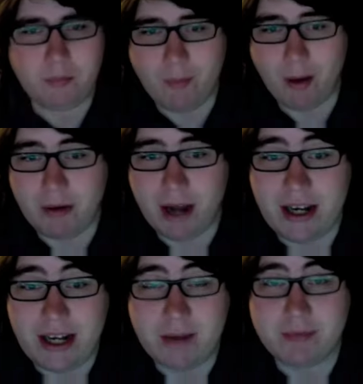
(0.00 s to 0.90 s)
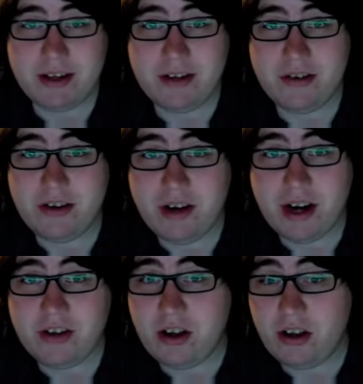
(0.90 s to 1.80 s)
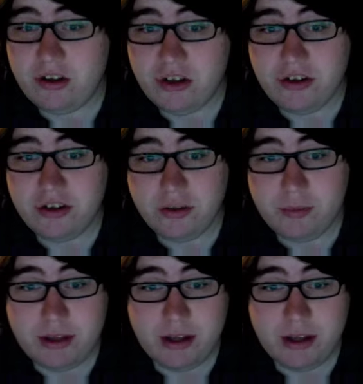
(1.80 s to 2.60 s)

about 99% sure you can actually call a judge on them and